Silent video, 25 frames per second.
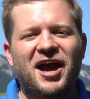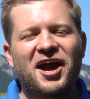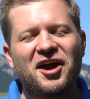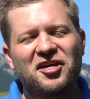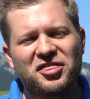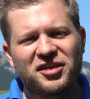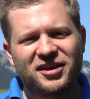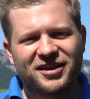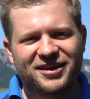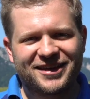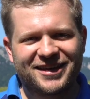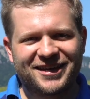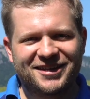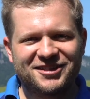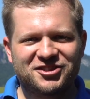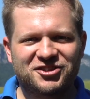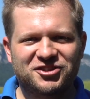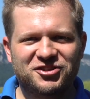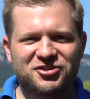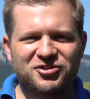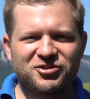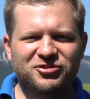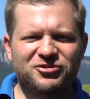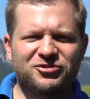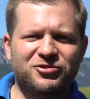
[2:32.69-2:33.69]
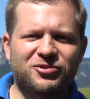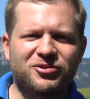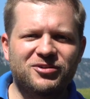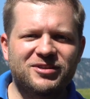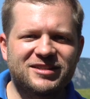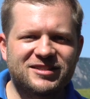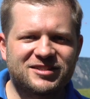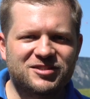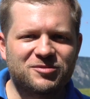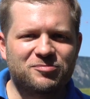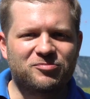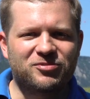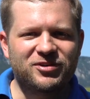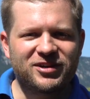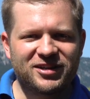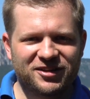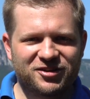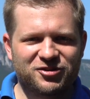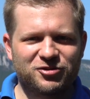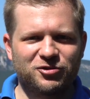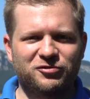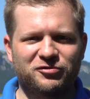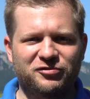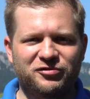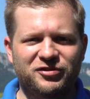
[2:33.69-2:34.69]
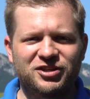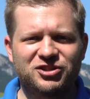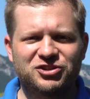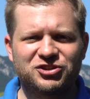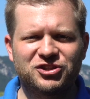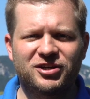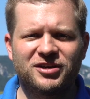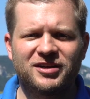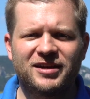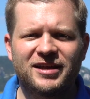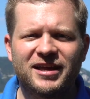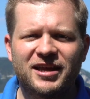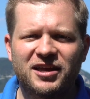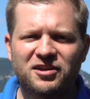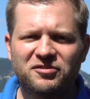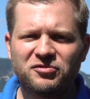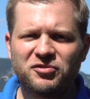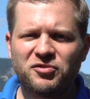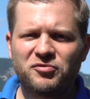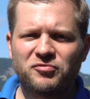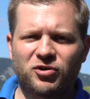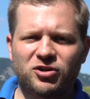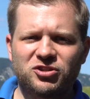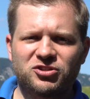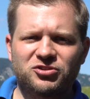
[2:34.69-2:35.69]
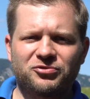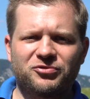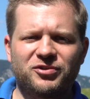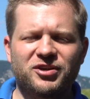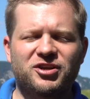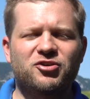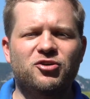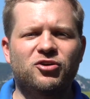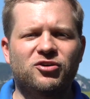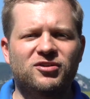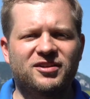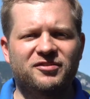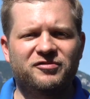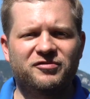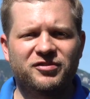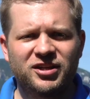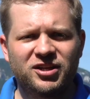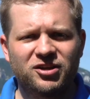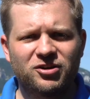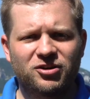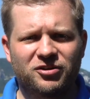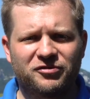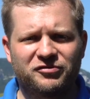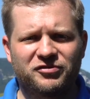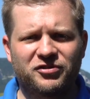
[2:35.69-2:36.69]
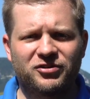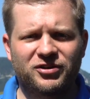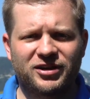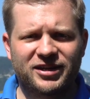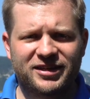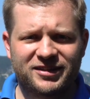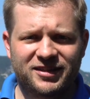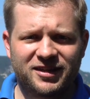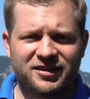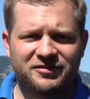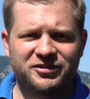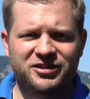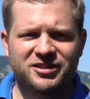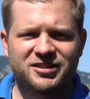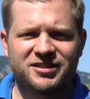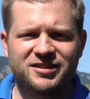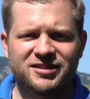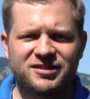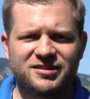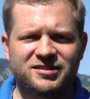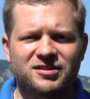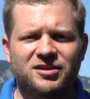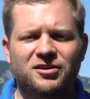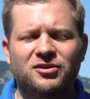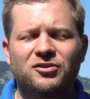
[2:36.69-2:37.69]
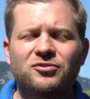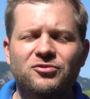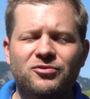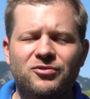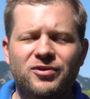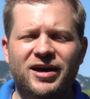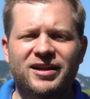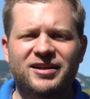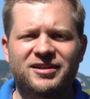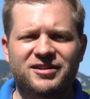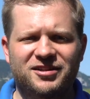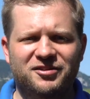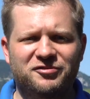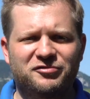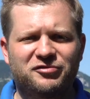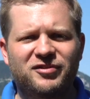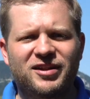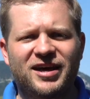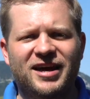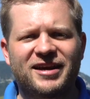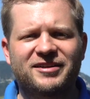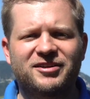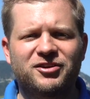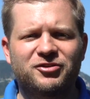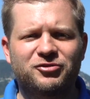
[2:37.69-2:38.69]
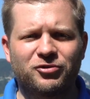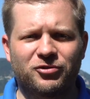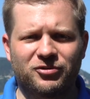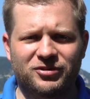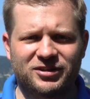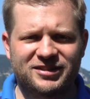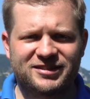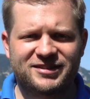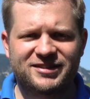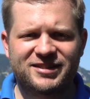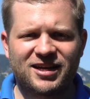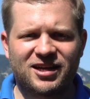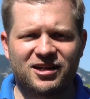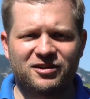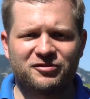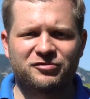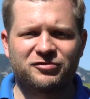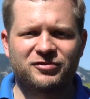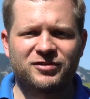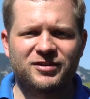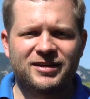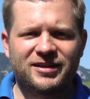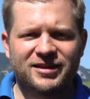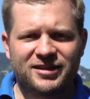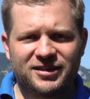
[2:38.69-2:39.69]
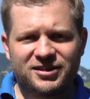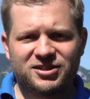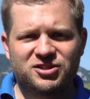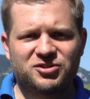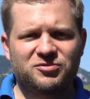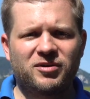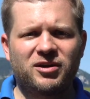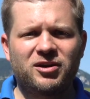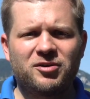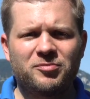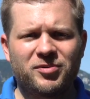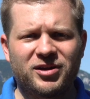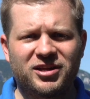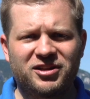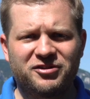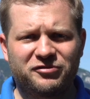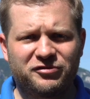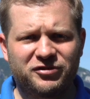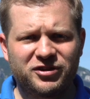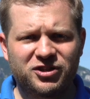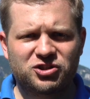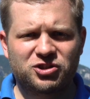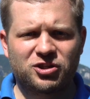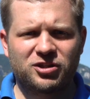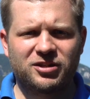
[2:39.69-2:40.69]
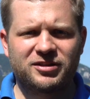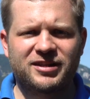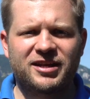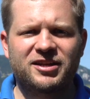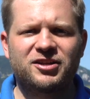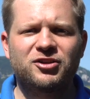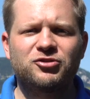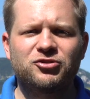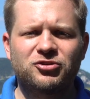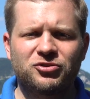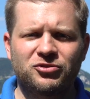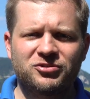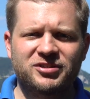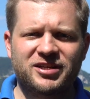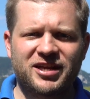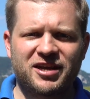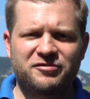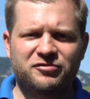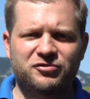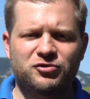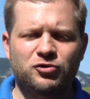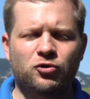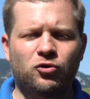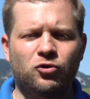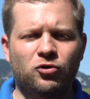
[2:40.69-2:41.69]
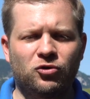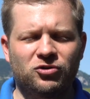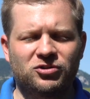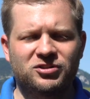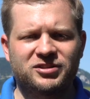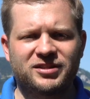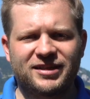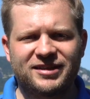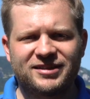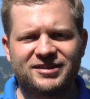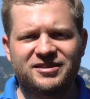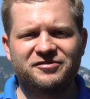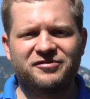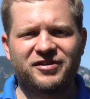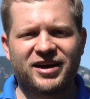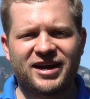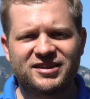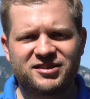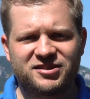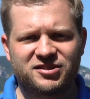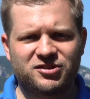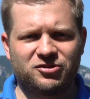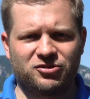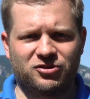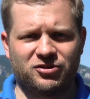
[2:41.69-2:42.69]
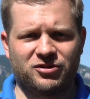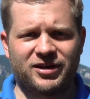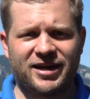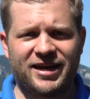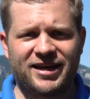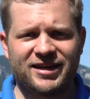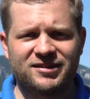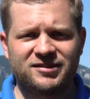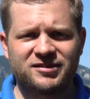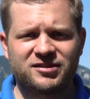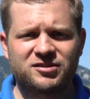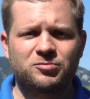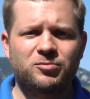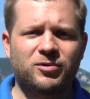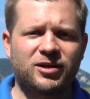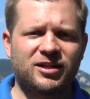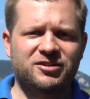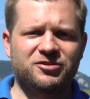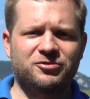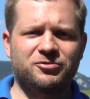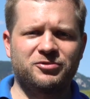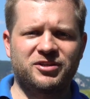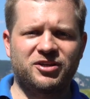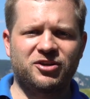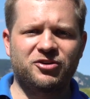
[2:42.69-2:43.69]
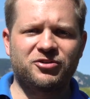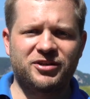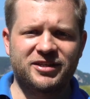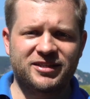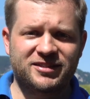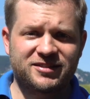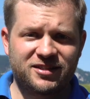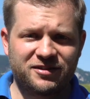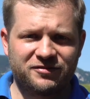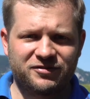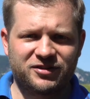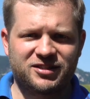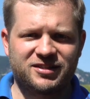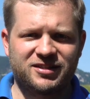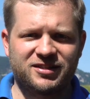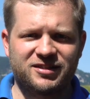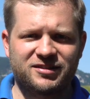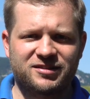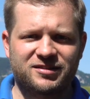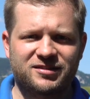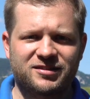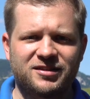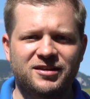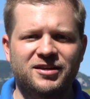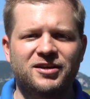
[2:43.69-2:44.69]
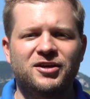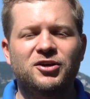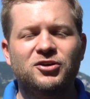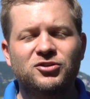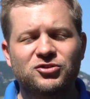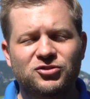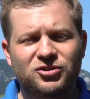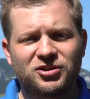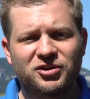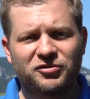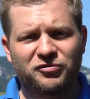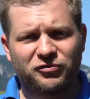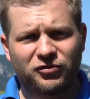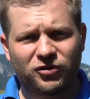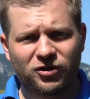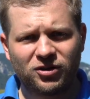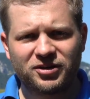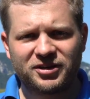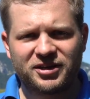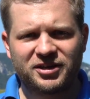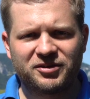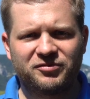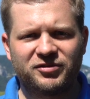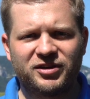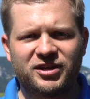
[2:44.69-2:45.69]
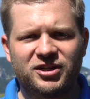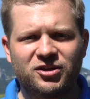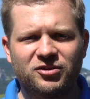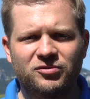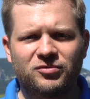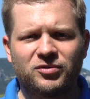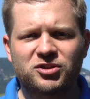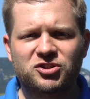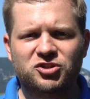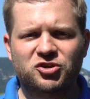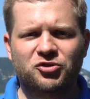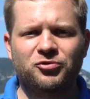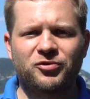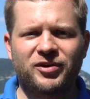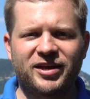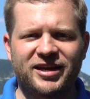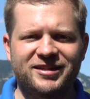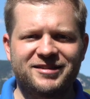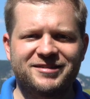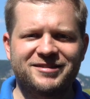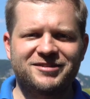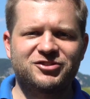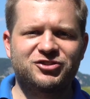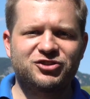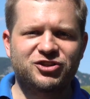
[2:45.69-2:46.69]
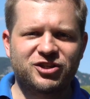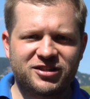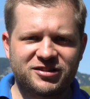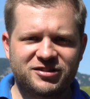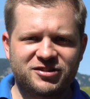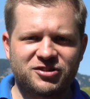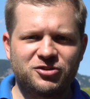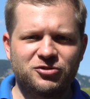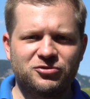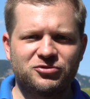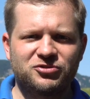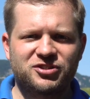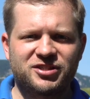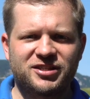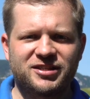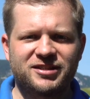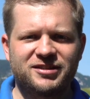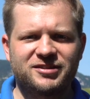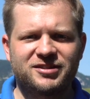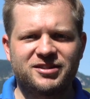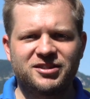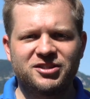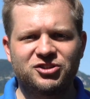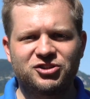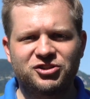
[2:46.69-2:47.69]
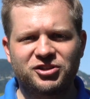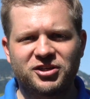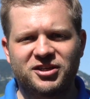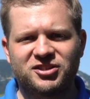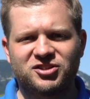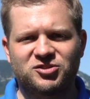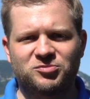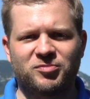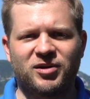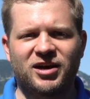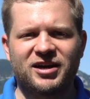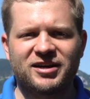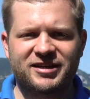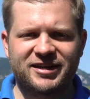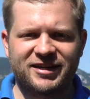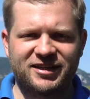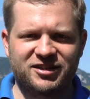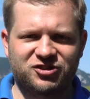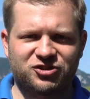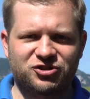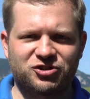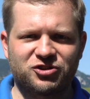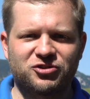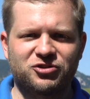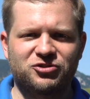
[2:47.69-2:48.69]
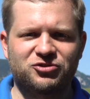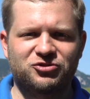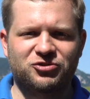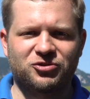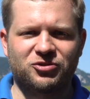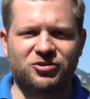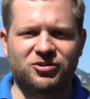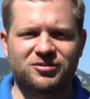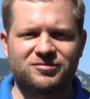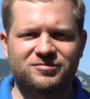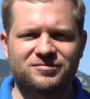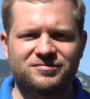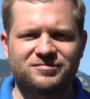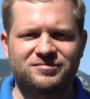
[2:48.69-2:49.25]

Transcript: I think gesture control is a pretty cool feature if you want to record a video of your activities rather than flying the drone itself. It's very beneficial that you don't have to hold a device in your hands while doing your activities. So the following video was created just using D J I Spark gesture control.